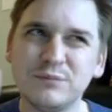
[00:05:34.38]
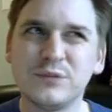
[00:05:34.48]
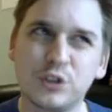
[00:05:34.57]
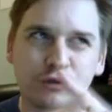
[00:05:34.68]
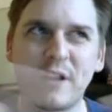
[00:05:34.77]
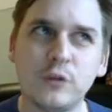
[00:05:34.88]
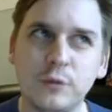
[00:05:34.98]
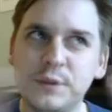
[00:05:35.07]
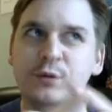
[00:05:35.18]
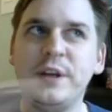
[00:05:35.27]
Travel
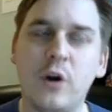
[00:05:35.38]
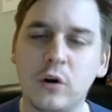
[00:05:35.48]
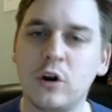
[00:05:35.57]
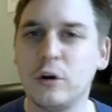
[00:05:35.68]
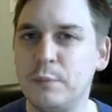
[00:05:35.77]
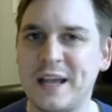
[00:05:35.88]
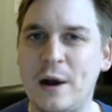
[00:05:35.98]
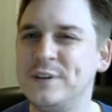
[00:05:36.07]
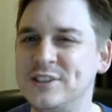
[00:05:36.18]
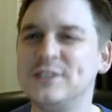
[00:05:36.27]
between Hong Kong and Macau
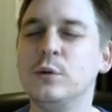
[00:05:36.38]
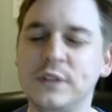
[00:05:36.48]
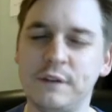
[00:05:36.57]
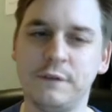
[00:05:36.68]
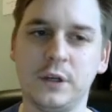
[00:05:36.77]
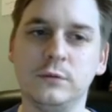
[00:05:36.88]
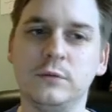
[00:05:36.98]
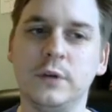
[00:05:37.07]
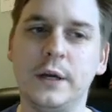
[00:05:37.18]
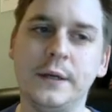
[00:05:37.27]
is still difficult.
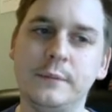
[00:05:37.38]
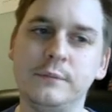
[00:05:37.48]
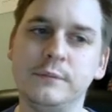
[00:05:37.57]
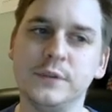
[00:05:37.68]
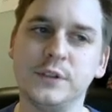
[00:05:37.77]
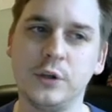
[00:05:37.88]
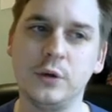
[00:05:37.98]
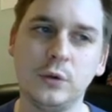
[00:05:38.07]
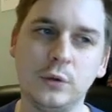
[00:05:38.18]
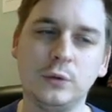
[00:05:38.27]

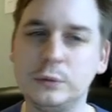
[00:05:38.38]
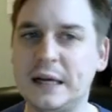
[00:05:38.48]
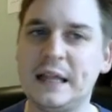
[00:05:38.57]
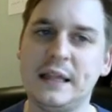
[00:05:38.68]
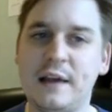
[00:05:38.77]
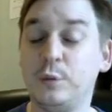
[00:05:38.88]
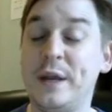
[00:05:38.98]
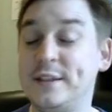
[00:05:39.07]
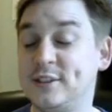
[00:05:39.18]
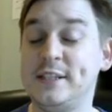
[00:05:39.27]
So I'll have to wait
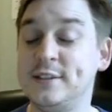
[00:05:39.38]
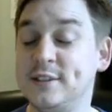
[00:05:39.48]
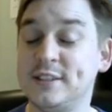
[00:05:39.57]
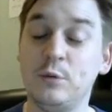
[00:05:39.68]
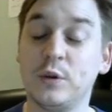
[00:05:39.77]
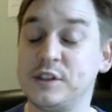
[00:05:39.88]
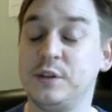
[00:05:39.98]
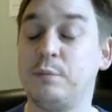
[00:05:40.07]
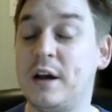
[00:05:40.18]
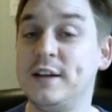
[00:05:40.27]
and see what the
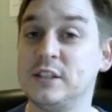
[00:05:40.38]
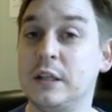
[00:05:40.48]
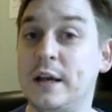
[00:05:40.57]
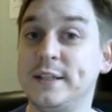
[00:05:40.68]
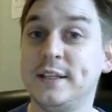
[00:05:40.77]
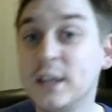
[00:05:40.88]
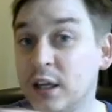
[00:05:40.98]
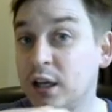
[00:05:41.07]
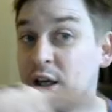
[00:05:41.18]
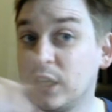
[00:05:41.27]
supply is like
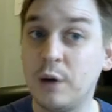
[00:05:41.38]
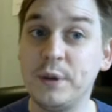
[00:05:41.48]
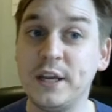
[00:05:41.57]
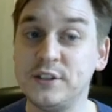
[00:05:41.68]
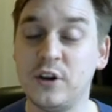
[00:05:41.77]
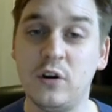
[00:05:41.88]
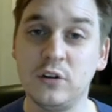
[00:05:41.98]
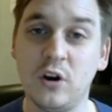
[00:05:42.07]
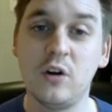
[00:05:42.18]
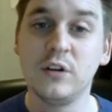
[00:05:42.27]
coming into Hong
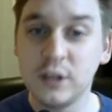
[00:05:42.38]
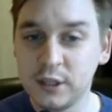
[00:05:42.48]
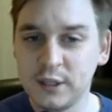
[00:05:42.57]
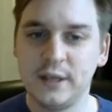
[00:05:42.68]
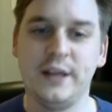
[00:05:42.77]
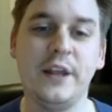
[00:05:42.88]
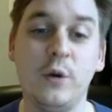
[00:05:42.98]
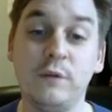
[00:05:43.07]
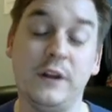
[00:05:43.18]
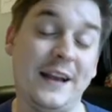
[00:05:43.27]
Kong, and then
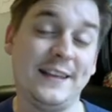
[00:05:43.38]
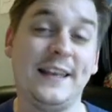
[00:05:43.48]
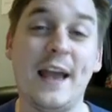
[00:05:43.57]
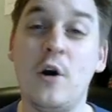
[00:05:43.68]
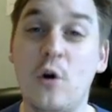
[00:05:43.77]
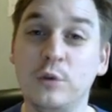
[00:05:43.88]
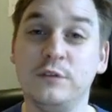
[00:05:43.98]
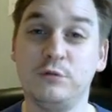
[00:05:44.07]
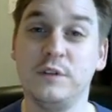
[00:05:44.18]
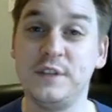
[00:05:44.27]
hopefully I can get a hold of
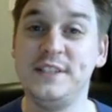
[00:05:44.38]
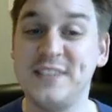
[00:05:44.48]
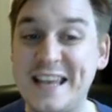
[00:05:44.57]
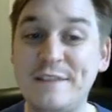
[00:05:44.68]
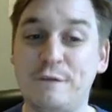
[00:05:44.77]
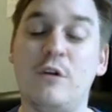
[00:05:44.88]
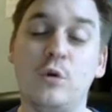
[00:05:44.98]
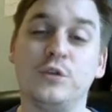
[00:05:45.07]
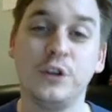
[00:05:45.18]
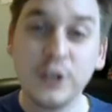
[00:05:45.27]
one of these in
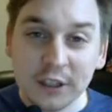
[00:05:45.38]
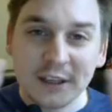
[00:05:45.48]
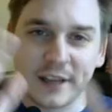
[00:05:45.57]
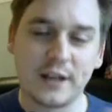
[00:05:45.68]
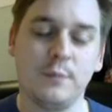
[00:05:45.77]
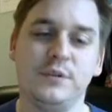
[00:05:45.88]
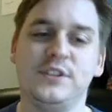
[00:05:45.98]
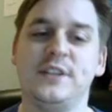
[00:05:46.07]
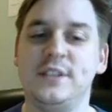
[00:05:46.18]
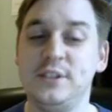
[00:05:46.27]
folder and I can
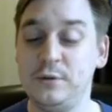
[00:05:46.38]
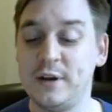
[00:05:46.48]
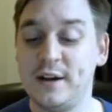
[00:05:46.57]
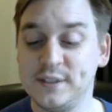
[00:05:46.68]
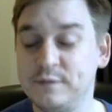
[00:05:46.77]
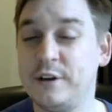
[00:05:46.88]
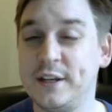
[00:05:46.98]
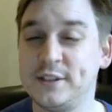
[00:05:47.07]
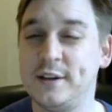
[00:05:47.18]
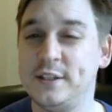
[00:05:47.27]
present it to you guys. I'm very
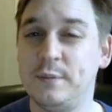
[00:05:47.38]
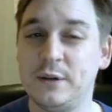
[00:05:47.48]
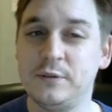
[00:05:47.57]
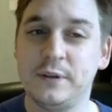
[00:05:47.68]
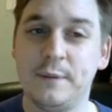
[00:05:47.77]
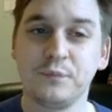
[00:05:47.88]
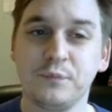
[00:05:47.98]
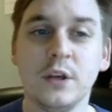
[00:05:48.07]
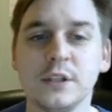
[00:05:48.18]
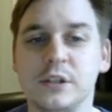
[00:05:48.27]
excited about doing that.
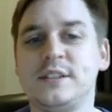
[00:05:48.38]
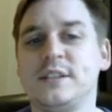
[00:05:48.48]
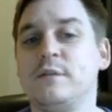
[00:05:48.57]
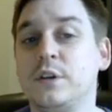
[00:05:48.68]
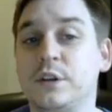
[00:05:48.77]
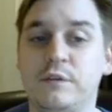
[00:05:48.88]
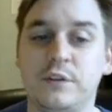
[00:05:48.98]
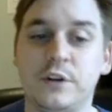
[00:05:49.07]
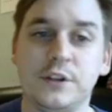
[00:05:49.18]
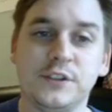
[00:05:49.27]
So let's have a look at the
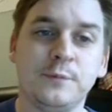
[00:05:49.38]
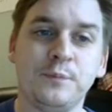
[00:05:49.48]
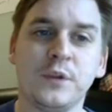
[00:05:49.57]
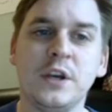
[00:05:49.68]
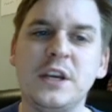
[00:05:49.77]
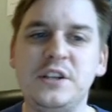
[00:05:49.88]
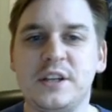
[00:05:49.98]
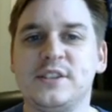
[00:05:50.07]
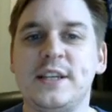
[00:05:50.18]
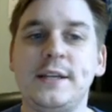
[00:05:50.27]
reverse. You can
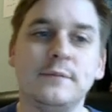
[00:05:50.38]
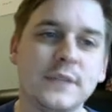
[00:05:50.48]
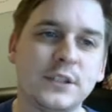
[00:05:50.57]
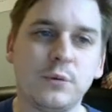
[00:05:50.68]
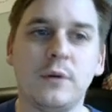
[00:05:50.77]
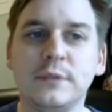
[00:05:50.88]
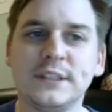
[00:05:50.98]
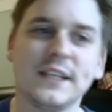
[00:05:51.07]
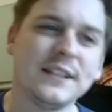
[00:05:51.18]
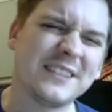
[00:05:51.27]
see this
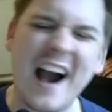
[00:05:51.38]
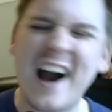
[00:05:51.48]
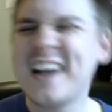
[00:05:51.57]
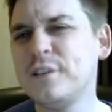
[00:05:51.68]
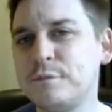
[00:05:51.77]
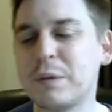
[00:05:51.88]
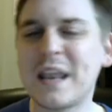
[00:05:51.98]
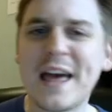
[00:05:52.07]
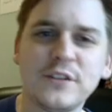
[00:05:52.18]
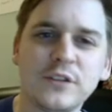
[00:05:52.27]
one kind of
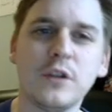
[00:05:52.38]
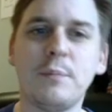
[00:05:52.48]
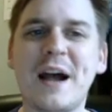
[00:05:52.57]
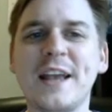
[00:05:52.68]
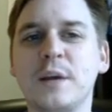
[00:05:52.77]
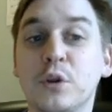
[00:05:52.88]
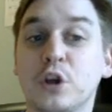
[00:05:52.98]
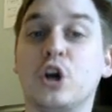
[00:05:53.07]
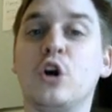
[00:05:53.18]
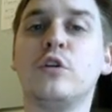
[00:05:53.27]
bland on the back, but the
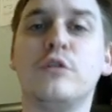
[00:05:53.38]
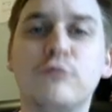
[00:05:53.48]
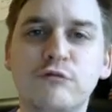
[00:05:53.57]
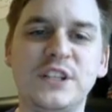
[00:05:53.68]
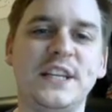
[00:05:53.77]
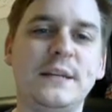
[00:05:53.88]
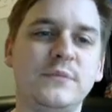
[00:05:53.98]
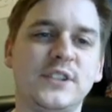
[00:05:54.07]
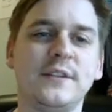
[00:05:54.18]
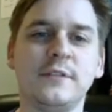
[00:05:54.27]
colour
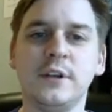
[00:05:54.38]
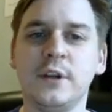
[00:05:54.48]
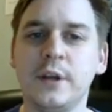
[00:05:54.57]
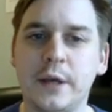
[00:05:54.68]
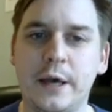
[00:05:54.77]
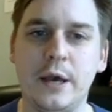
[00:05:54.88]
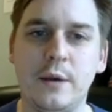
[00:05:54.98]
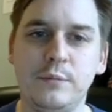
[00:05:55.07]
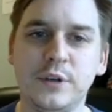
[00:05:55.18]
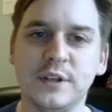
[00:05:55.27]
redeems it.
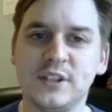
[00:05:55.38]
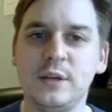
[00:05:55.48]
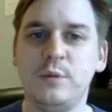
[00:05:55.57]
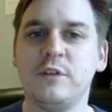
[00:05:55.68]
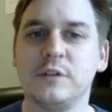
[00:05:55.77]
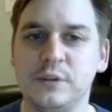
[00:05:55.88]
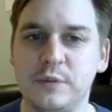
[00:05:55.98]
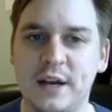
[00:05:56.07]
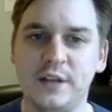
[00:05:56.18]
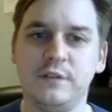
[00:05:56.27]
You can see we've got some
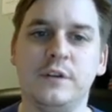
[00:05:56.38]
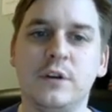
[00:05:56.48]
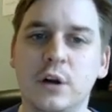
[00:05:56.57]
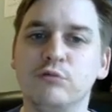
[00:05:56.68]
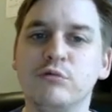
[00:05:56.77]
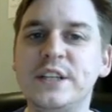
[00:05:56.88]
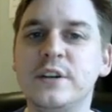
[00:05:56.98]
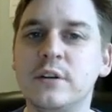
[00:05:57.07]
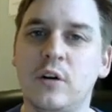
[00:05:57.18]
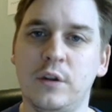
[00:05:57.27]
kind of
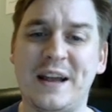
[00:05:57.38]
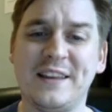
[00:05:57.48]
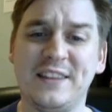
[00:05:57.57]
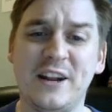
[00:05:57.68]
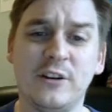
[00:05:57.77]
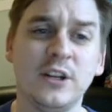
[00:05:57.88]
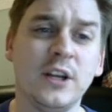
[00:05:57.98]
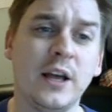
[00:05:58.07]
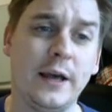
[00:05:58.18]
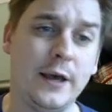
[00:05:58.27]
arena on the back there,
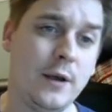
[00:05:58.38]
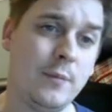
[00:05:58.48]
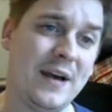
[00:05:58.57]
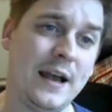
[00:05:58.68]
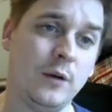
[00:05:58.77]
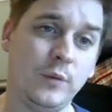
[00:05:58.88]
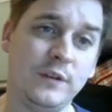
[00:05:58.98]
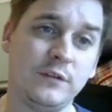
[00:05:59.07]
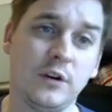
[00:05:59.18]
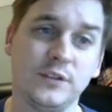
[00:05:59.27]
and we've
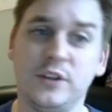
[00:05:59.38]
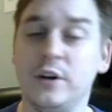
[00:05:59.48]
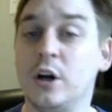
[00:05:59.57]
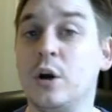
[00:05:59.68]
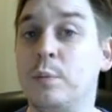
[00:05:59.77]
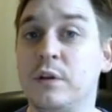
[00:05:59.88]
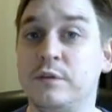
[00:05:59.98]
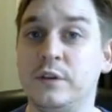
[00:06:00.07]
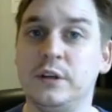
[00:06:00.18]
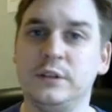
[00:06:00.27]
got a couple of
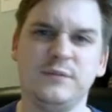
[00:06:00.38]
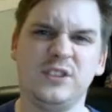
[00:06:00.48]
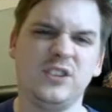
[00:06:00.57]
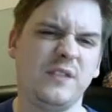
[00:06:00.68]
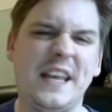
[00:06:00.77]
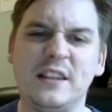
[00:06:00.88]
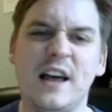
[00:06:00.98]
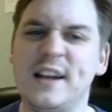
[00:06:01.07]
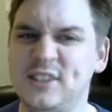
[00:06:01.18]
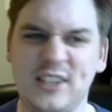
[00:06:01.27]
sort of
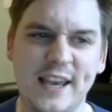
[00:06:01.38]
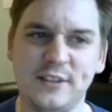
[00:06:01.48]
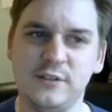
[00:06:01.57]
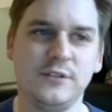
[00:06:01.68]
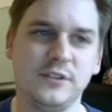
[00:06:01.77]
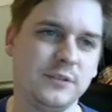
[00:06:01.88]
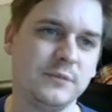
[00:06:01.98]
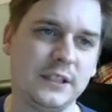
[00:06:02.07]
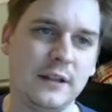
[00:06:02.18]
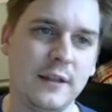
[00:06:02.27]
inline skaters or
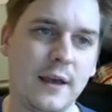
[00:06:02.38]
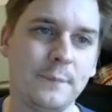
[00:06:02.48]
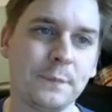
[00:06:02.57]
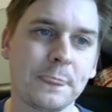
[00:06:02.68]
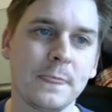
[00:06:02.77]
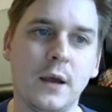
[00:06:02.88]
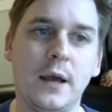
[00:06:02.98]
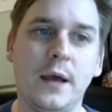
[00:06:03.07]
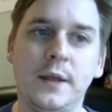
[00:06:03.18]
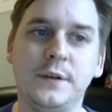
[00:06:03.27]
something like that.
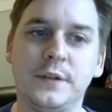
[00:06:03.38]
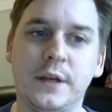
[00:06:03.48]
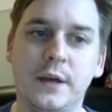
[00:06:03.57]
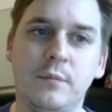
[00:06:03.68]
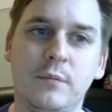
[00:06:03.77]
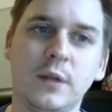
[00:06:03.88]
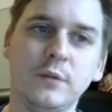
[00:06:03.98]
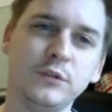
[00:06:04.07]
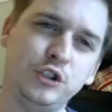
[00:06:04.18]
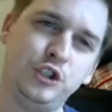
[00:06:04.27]
And
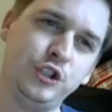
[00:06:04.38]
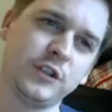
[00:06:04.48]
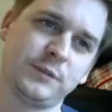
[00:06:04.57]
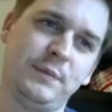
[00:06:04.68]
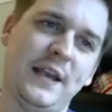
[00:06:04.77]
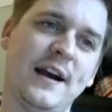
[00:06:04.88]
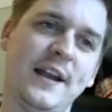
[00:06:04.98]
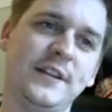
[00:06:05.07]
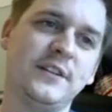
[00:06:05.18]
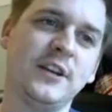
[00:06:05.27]
just
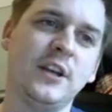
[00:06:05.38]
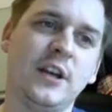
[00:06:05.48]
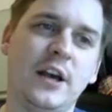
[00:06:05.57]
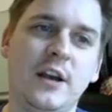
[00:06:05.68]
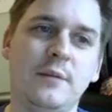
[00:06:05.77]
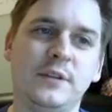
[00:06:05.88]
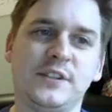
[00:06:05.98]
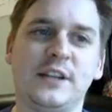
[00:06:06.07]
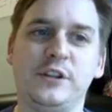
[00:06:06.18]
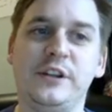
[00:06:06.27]
behind, there's
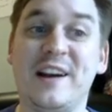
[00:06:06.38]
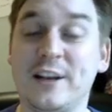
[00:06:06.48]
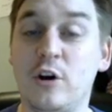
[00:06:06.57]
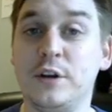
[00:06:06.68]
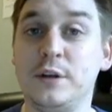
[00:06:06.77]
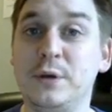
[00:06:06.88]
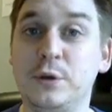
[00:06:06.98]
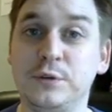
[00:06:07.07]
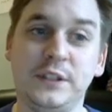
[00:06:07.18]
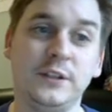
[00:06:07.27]
actually an iconic
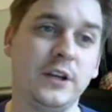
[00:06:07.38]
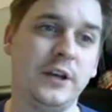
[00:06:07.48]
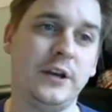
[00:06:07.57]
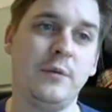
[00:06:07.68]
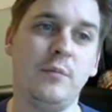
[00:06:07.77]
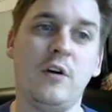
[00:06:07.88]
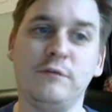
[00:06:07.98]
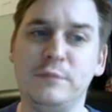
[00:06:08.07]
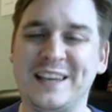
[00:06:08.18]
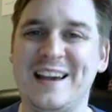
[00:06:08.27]
building of
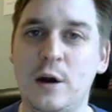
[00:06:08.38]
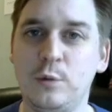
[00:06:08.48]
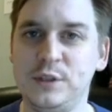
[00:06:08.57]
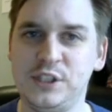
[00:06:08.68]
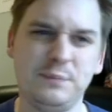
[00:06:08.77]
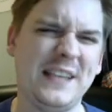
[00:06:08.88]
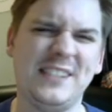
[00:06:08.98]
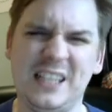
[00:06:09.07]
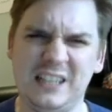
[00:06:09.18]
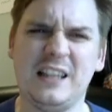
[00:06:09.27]
Macau, which is
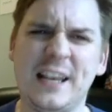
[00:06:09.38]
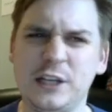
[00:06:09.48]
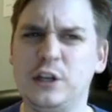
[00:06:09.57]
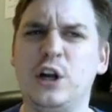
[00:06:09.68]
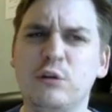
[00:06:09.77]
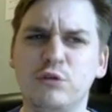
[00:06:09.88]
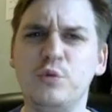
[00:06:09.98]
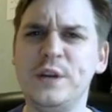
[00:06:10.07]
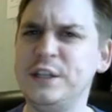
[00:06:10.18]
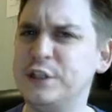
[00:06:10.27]
basically like a
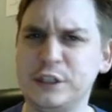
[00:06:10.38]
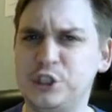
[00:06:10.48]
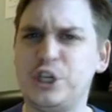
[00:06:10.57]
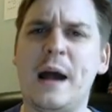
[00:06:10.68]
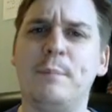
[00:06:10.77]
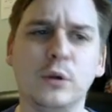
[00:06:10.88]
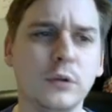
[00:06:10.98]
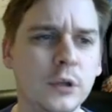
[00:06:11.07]
ruined chapel.